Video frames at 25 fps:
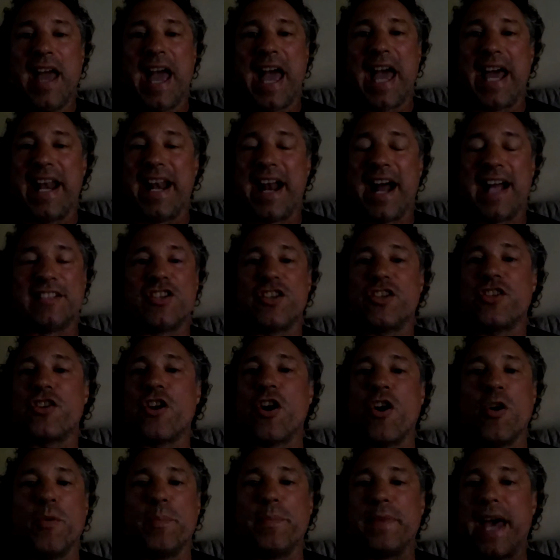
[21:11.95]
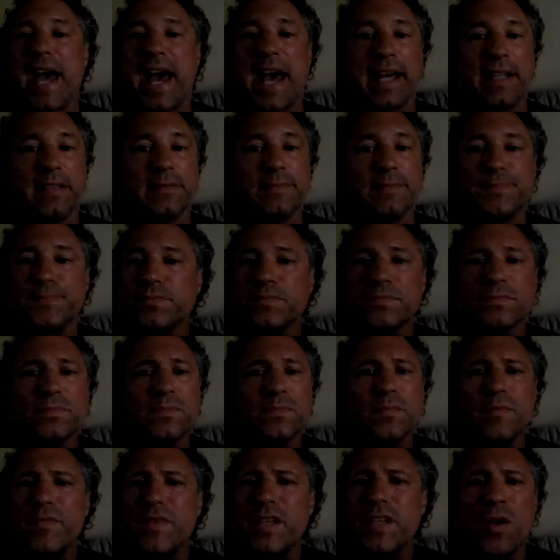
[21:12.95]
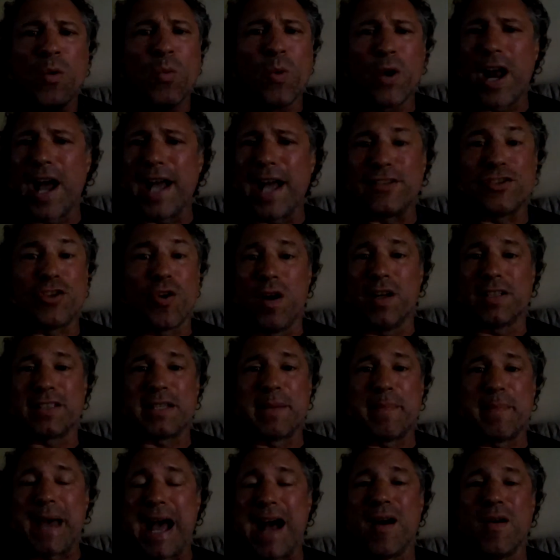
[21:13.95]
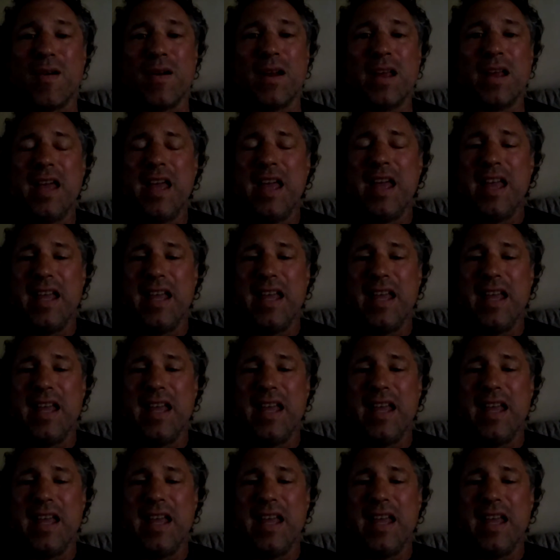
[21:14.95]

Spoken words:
And I just hope that what I talked about,